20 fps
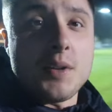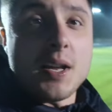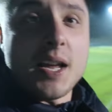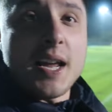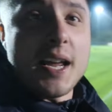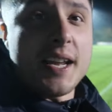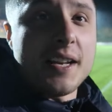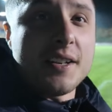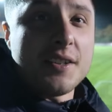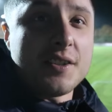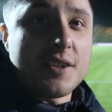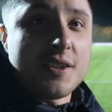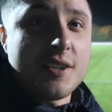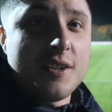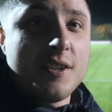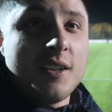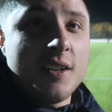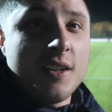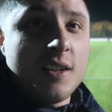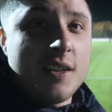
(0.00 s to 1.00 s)

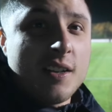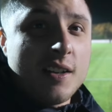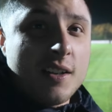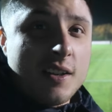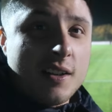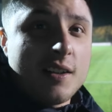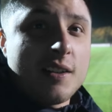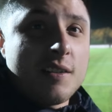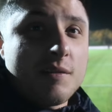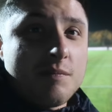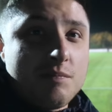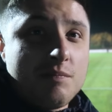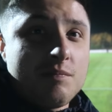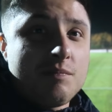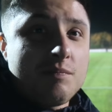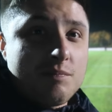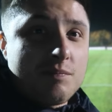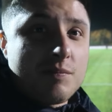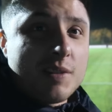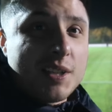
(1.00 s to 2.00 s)
is
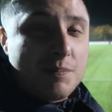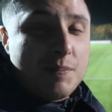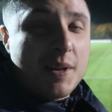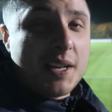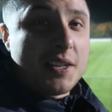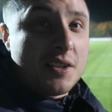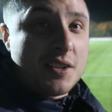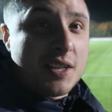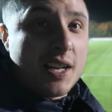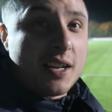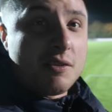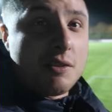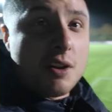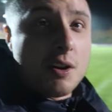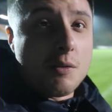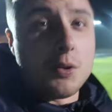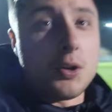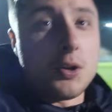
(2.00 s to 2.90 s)
this pitch has had a lot